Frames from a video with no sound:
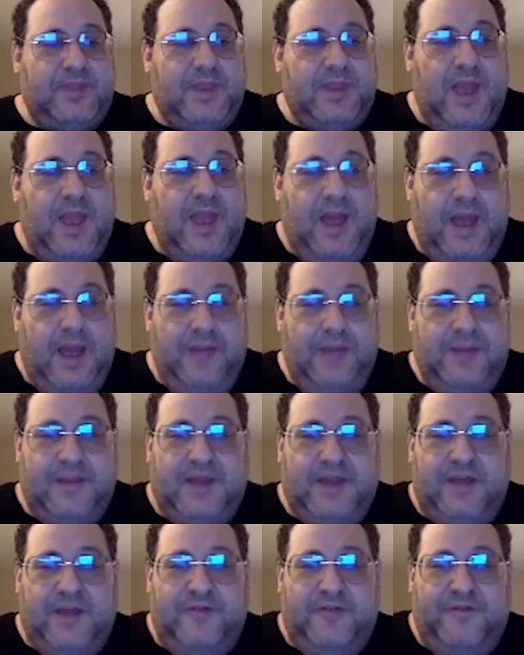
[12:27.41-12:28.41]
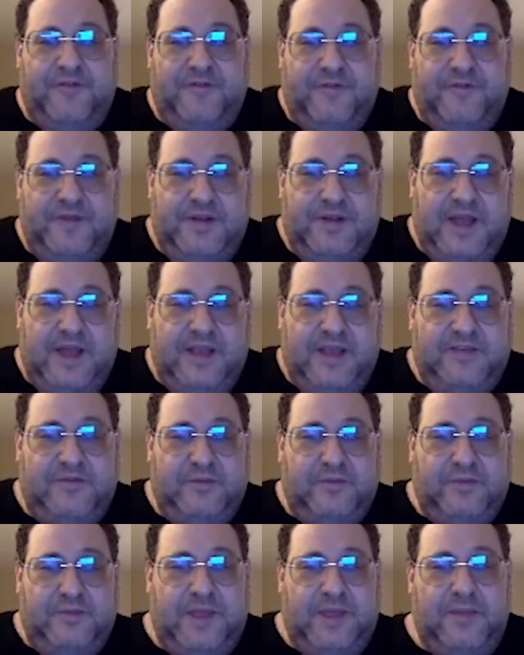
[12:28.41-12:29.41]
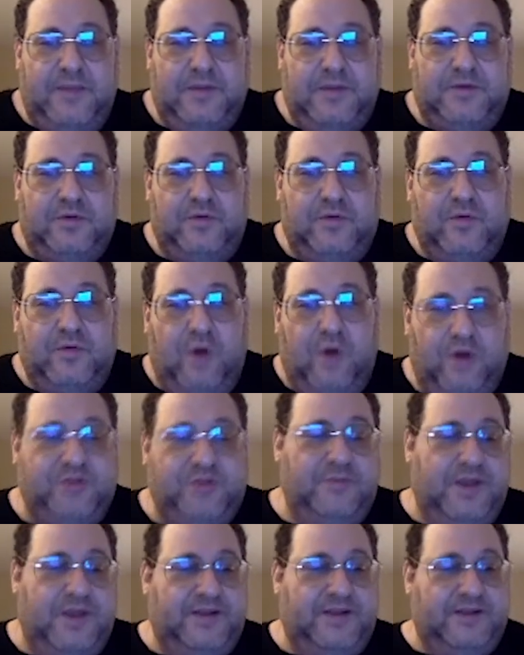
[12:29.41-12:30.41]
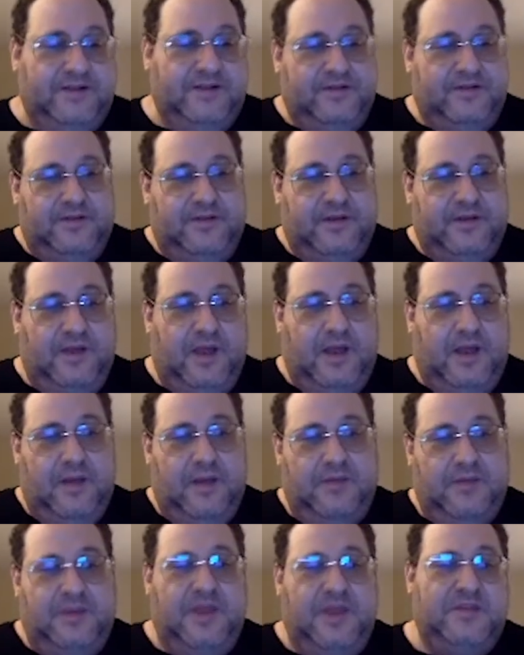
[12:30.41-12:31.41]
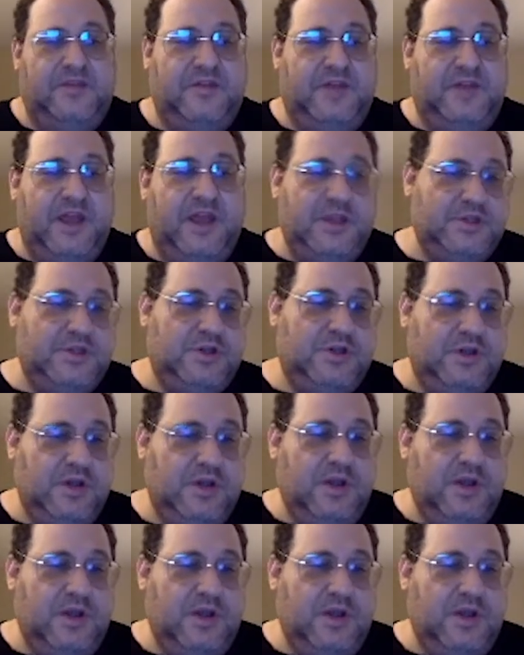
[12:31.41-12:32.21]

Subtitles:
it's kind of nice to be able to automate it, the SSH.